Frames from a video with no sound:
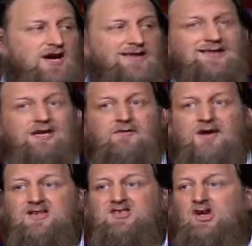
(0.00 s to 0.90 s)
I think of it
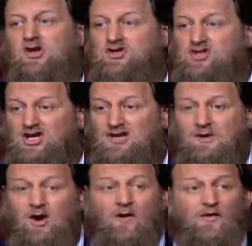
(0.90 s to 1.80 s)
as a long journey,
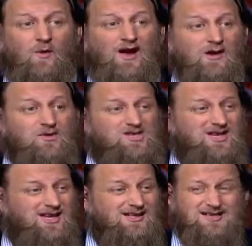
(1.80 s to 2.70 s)
but on the way I was
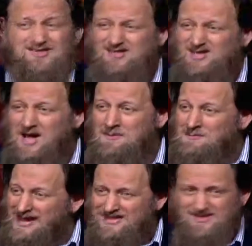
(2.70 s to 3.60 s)
thinking, this is
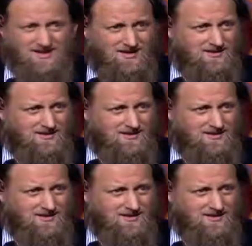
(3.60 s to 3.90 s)
amazing.